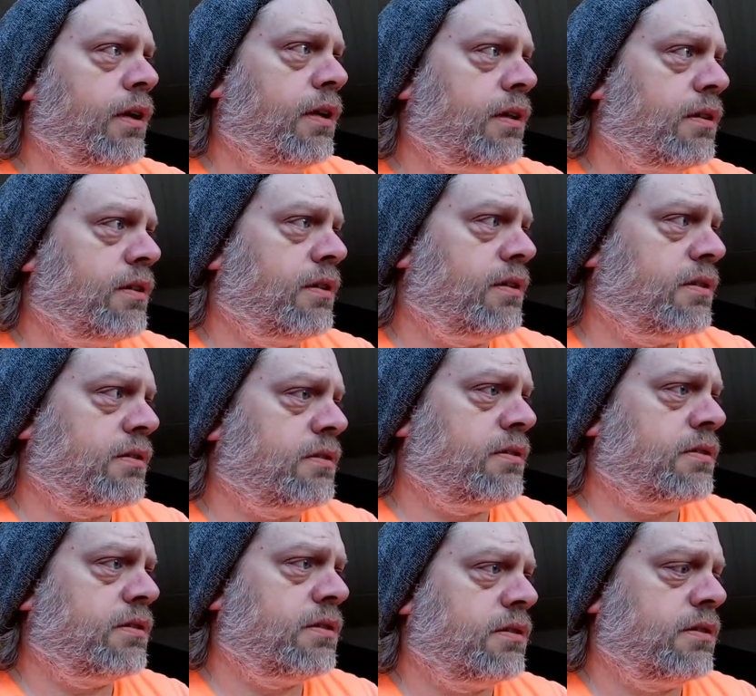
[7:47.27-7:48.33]
And
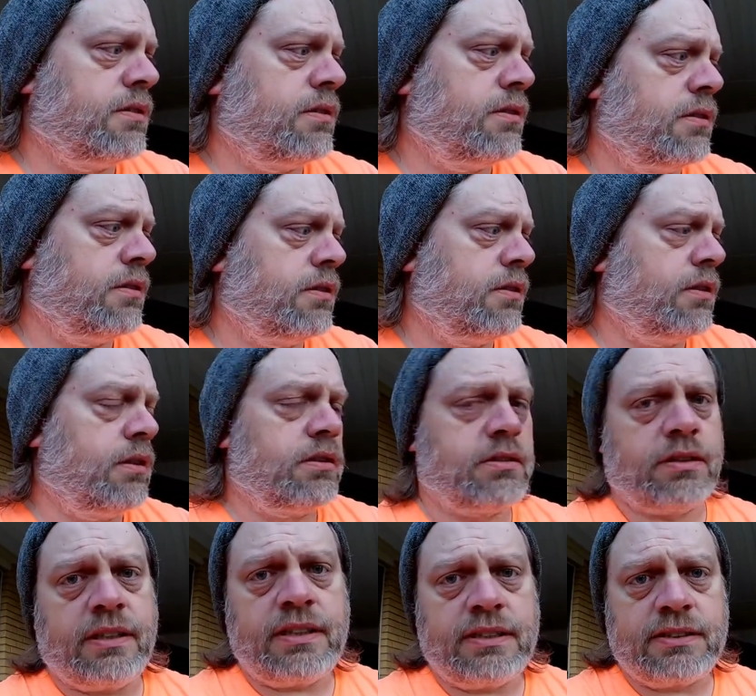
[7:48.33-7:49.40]
so
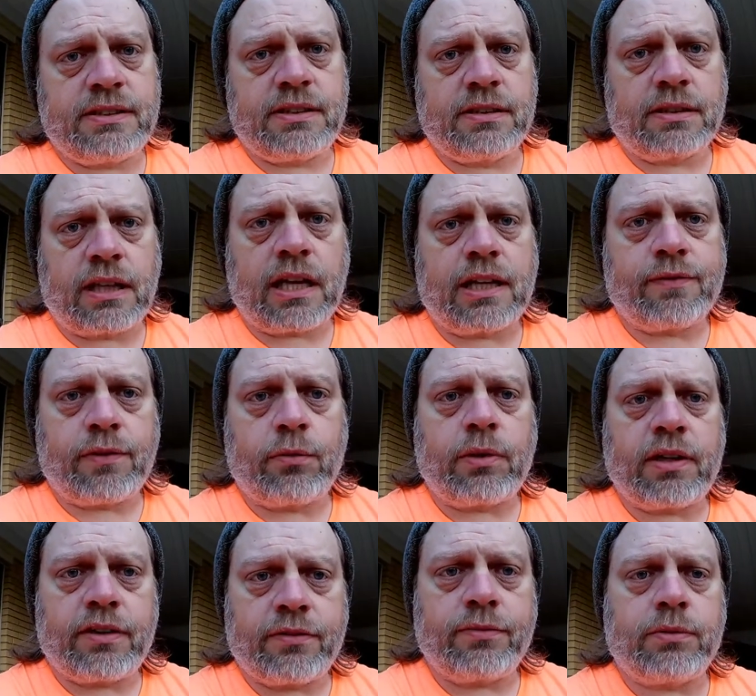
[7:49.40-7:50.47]
he's kind of
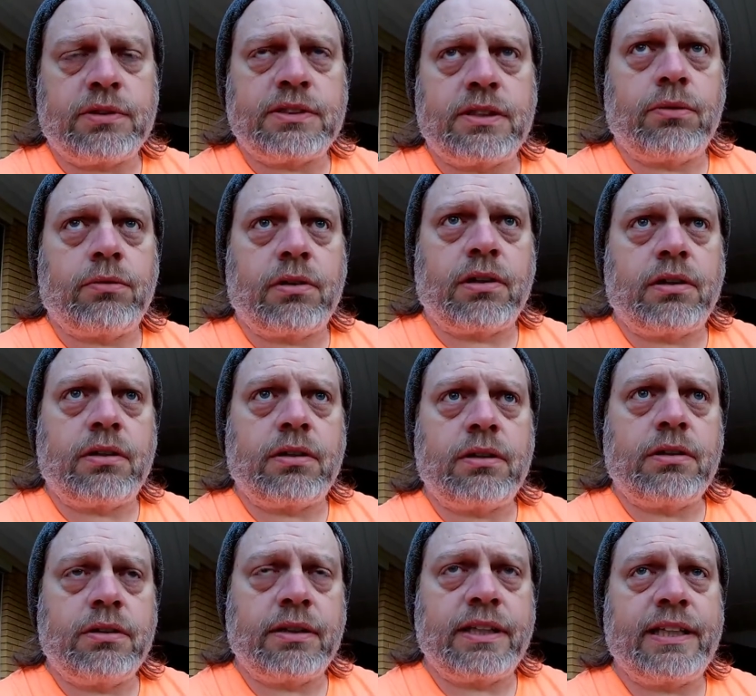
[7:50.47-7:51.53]
aware of what's going on
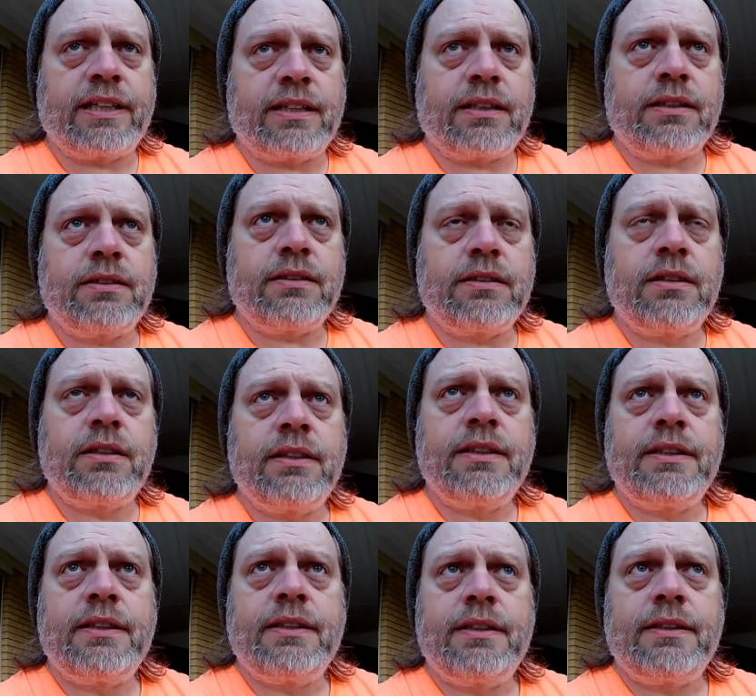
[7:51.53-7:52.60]
again,
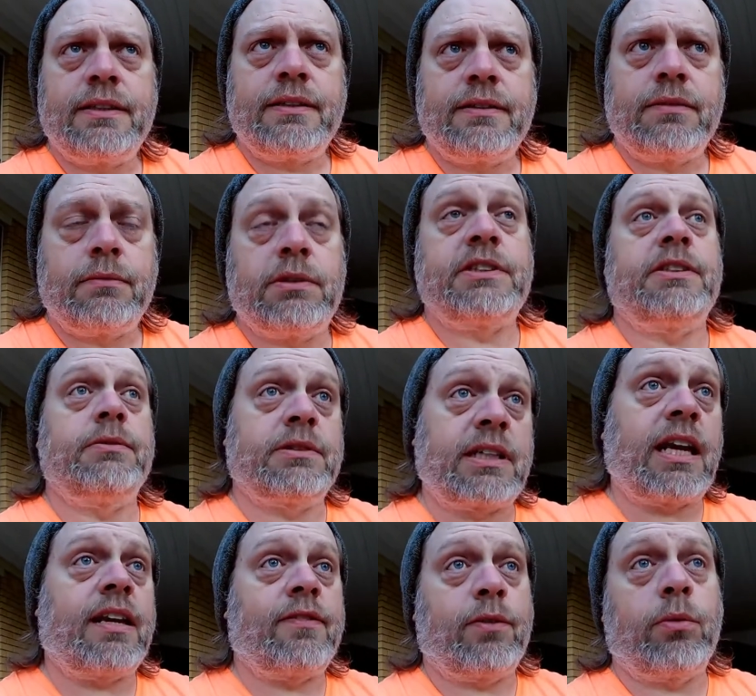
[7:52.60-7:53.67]
which he was
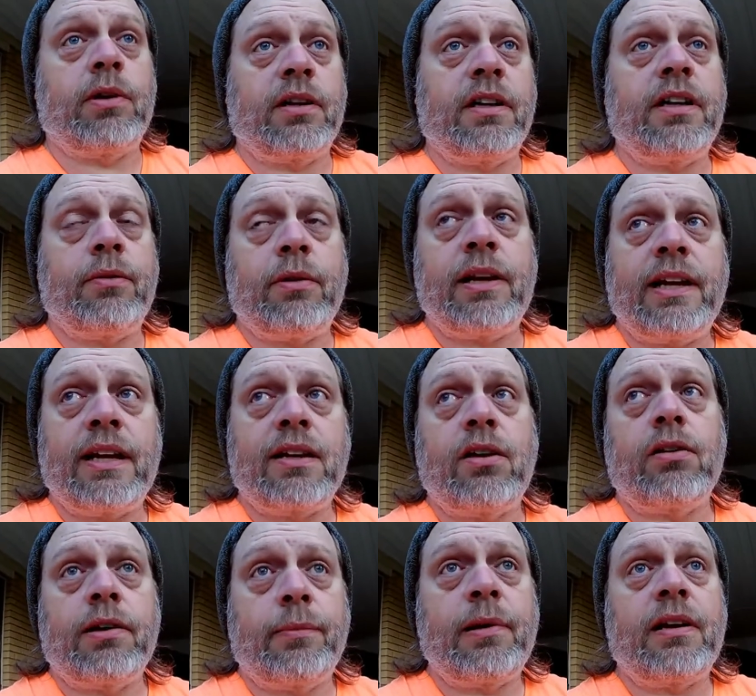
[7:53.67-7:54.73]
kind of aware anyway. I
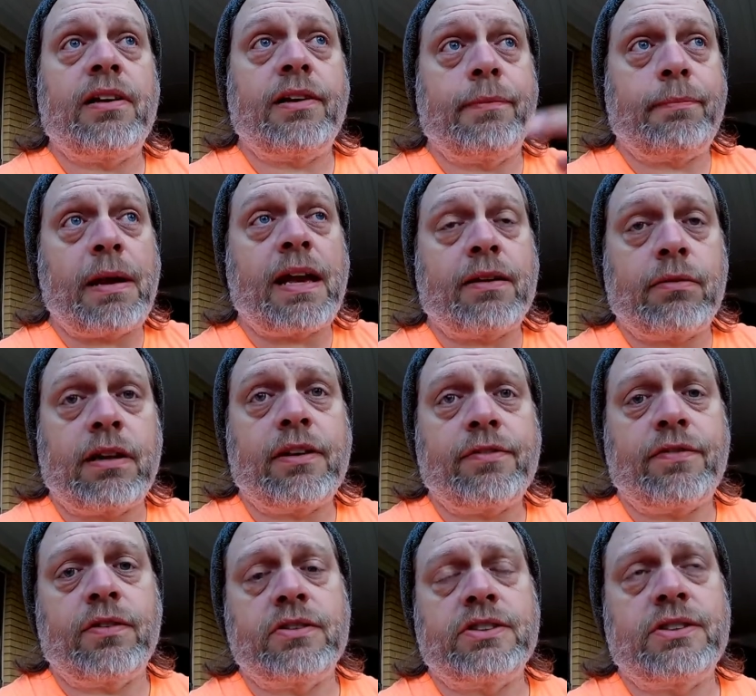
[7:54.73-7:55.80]
called him out here back when that
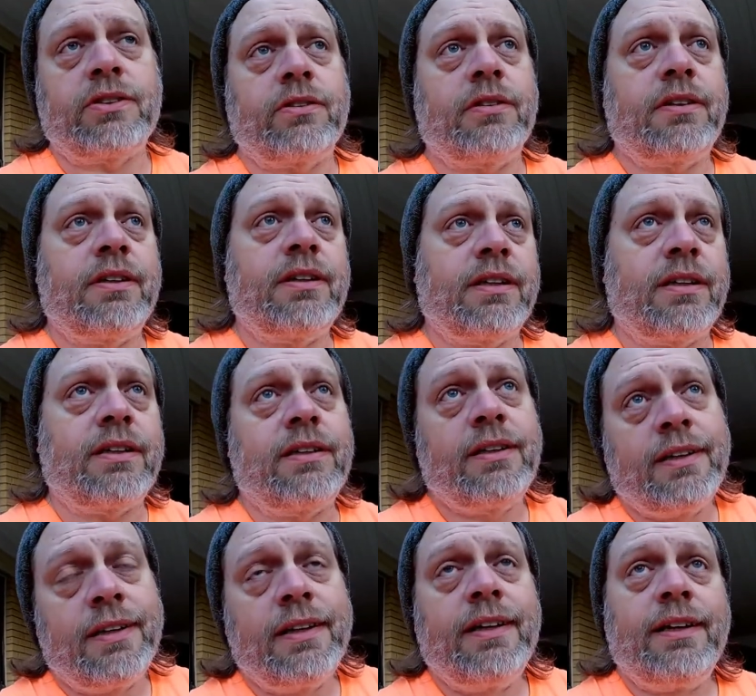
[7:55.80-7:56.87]
first started, and
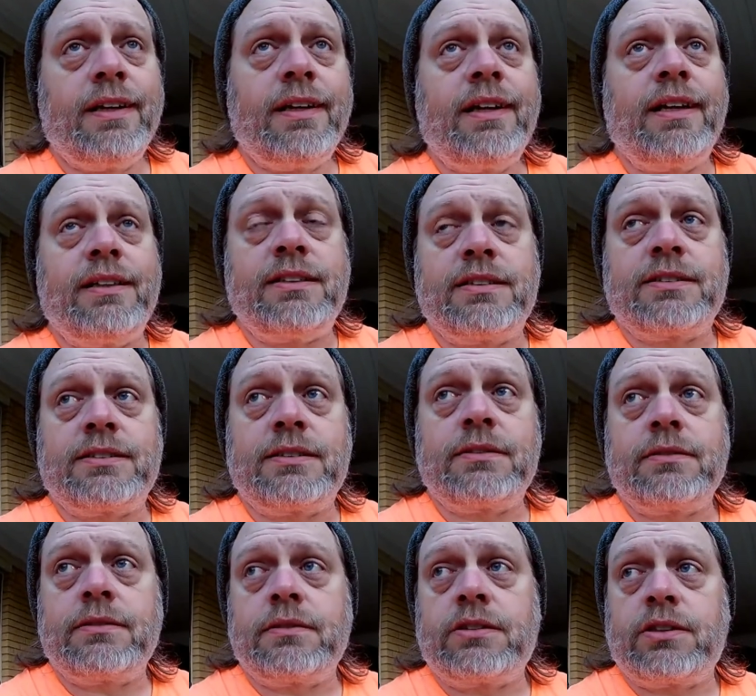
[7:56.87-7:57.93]
he just
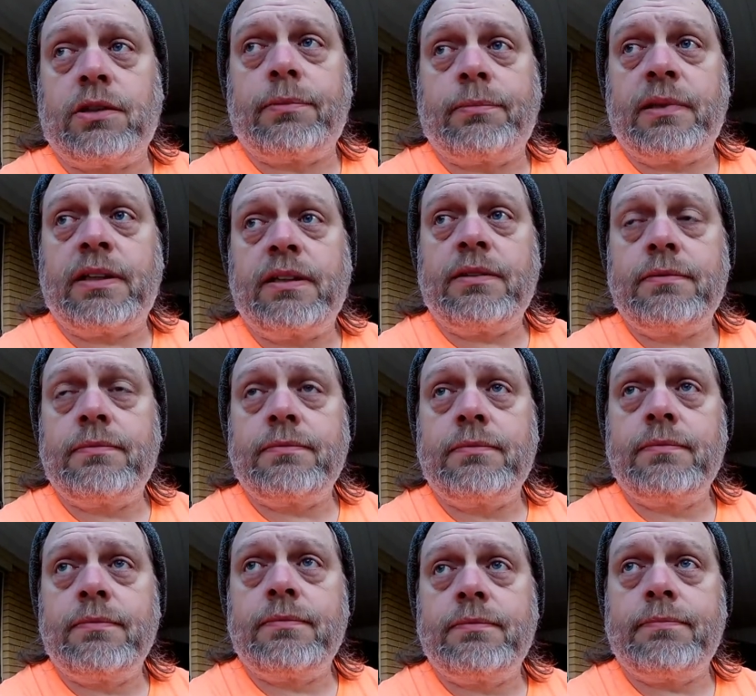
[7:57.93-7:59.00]
told me,
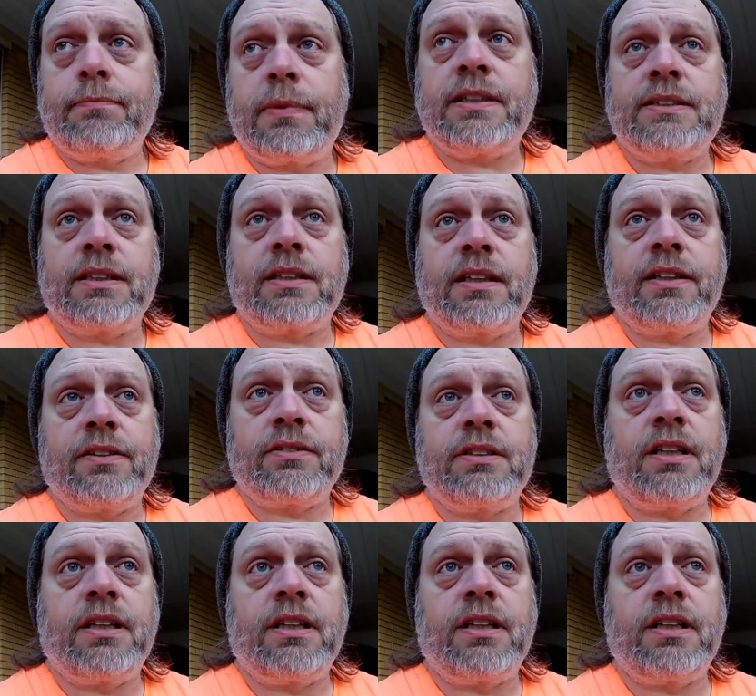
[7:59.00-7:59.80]
basically, there's